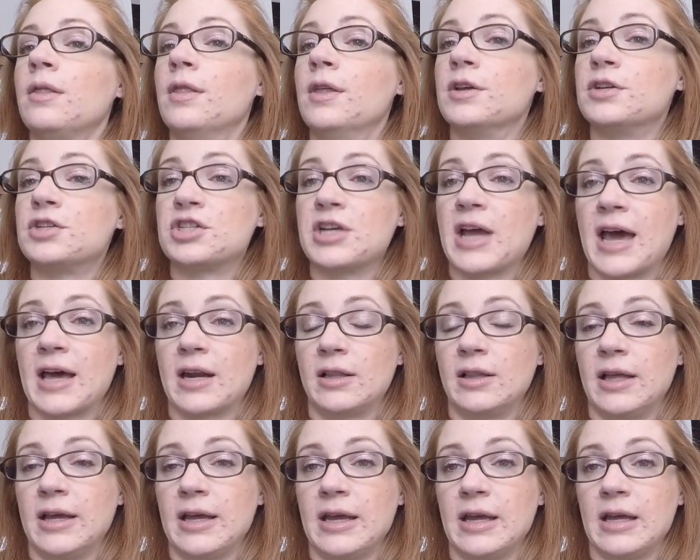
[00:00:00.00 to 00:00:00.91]
The
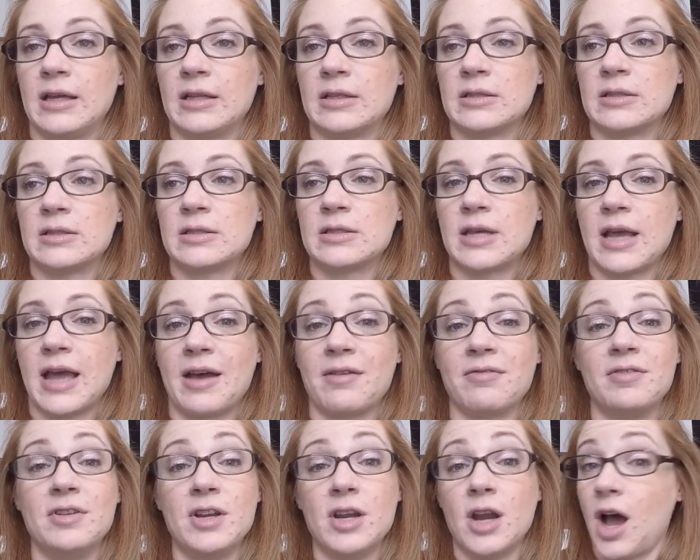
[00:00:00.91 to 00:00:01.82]
Chatelains
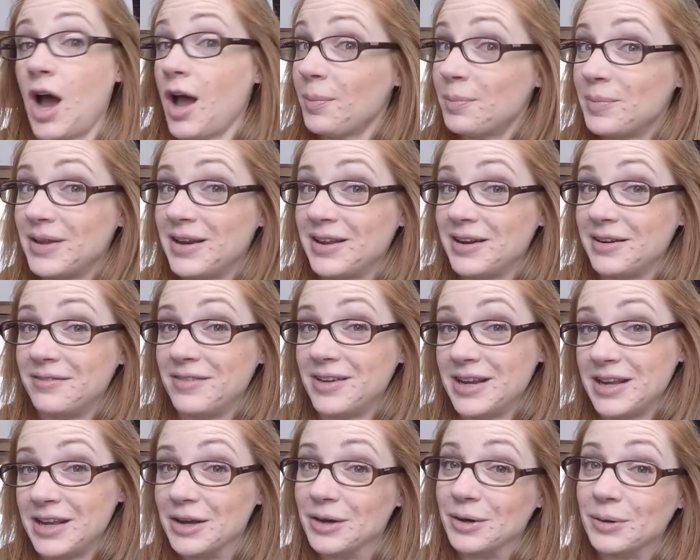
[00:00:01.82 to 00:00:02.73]
have not been in a
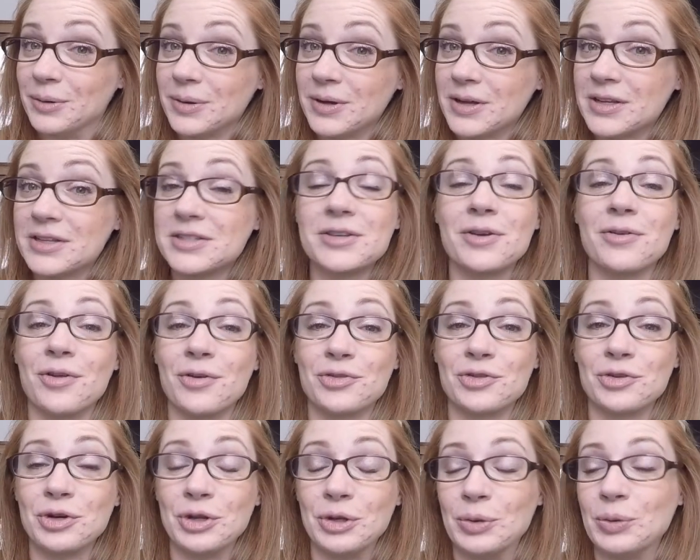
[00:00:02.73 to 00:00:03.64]
video, so
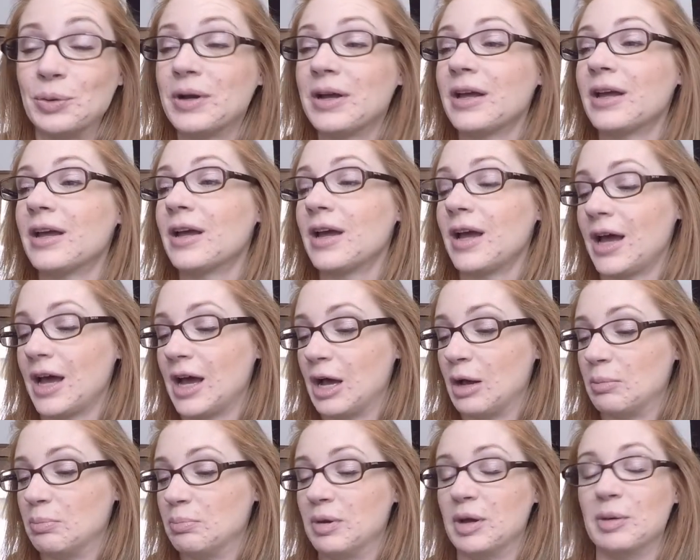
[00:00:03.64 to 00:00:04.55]
those are new,
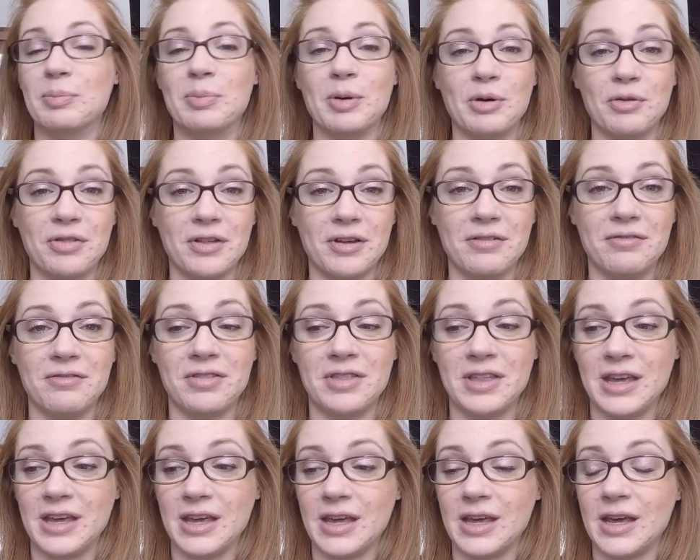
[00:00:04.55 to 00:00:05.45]
but both of
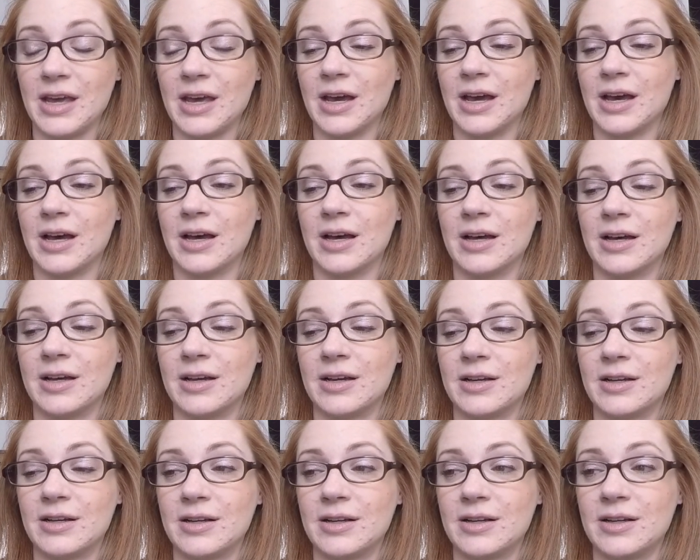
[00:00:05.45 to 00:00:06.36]
the
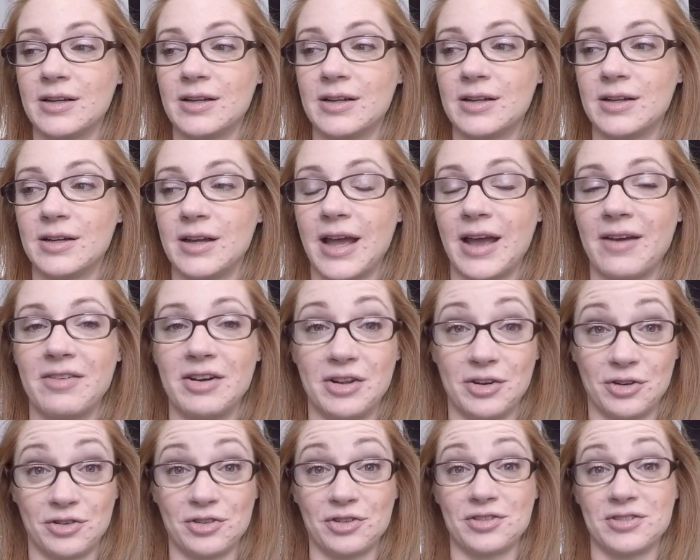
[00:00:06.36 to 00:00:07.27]

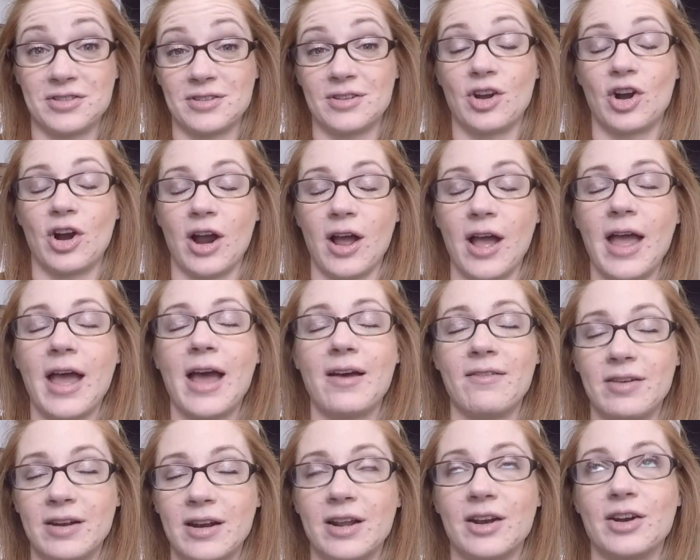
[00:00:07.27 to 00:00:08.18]

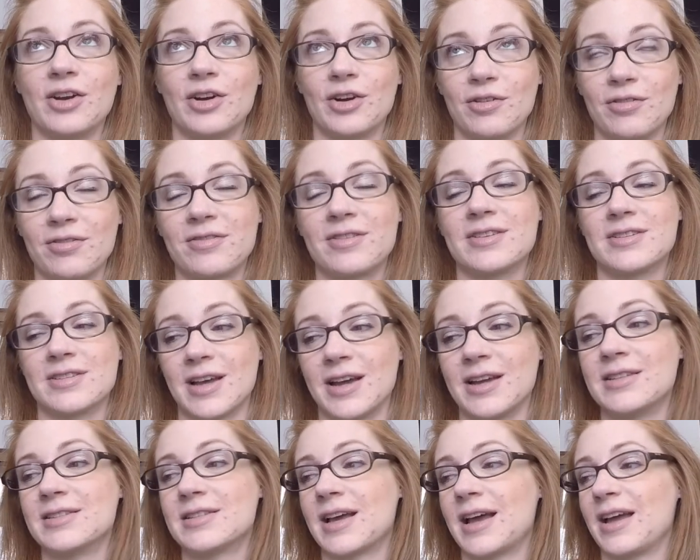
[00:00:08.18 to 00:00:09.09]
Heaven and Earth
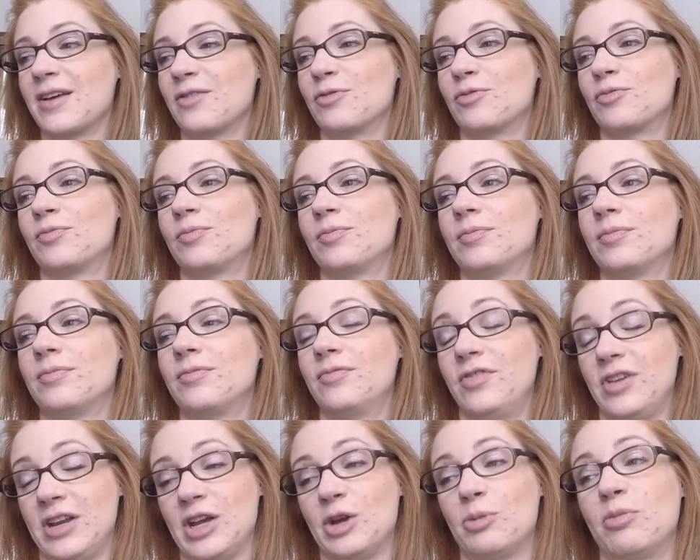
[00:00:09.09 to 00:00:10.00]
designs I have
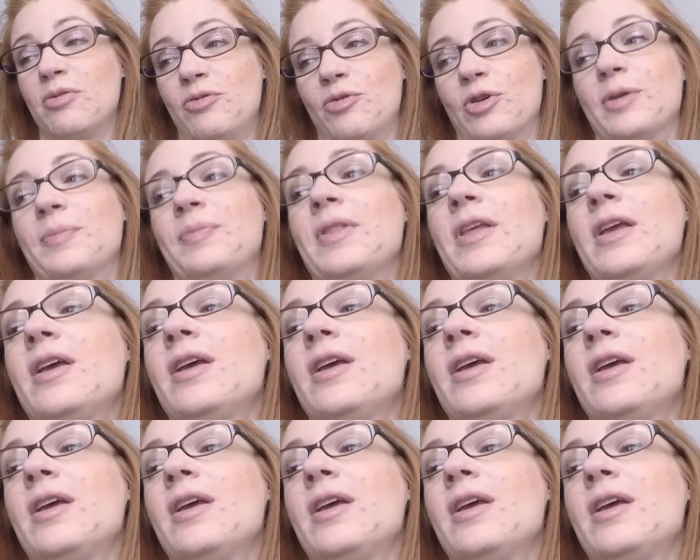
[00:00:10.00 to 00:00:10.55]
videoed before.